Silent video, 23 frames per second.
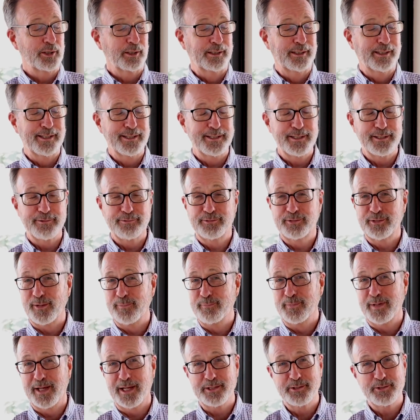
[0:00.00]
let you leave,
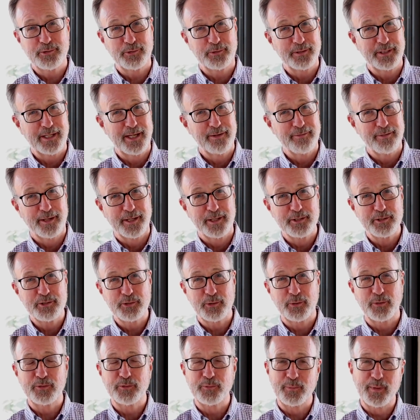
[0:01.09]
so I'm not sure you have any
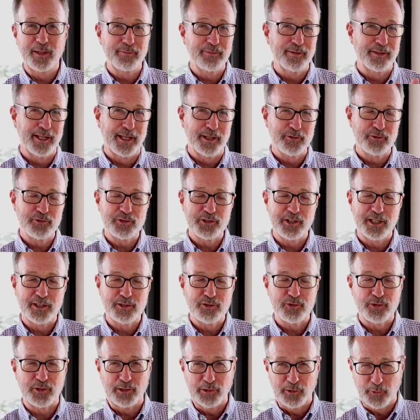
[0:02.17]
choice. Maybe that's
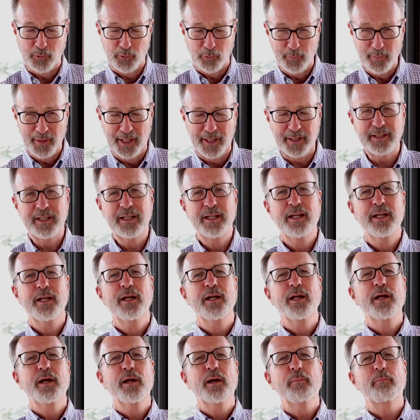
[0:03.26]
changed a little bit.
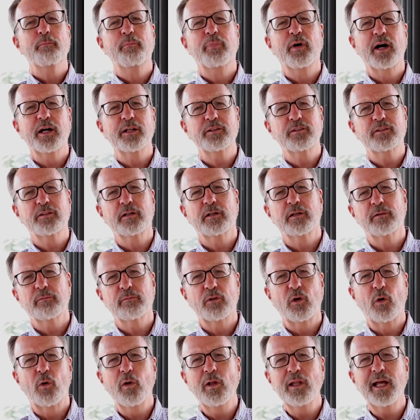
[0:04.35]
But uh,
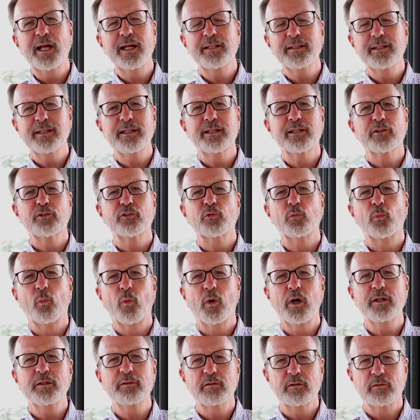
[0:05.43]
the whole idea is
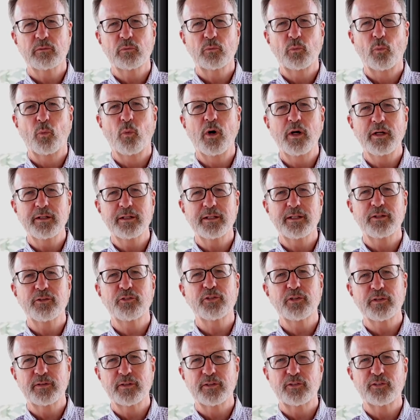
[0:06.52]
what, what
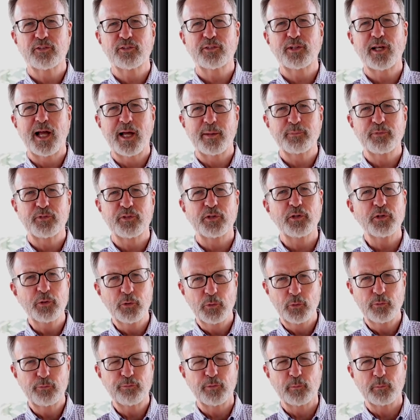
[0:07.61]
is it that stops
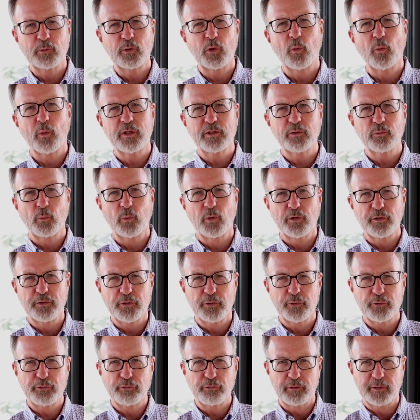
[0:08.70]
you from going where
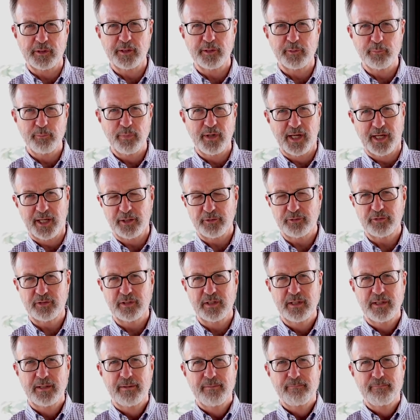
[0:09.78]
you're treated best?